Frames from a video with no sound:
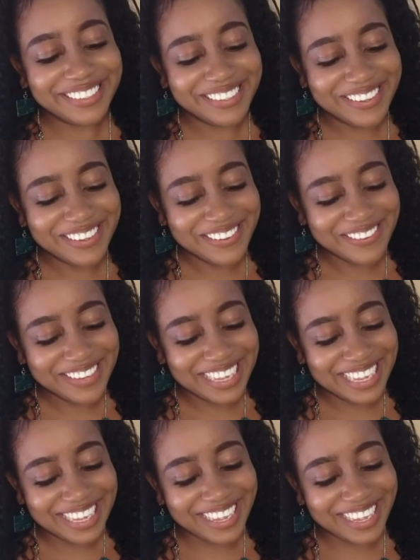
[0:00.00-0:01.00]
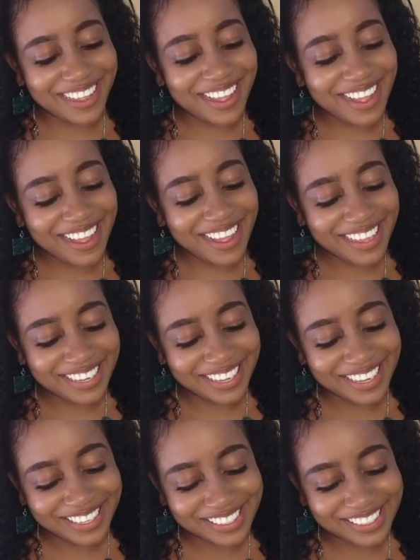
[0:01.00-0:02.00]
Oh my god,
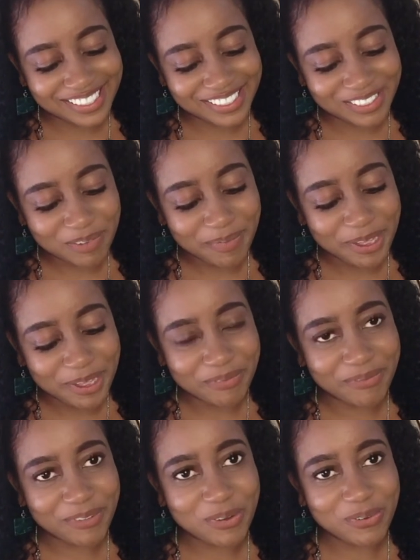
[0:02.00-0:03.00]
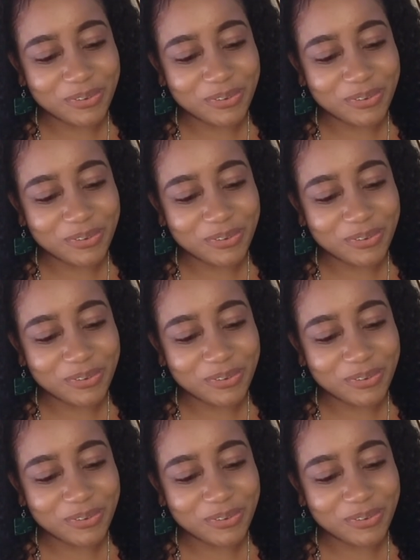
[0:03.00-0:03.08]
this is so beautiful.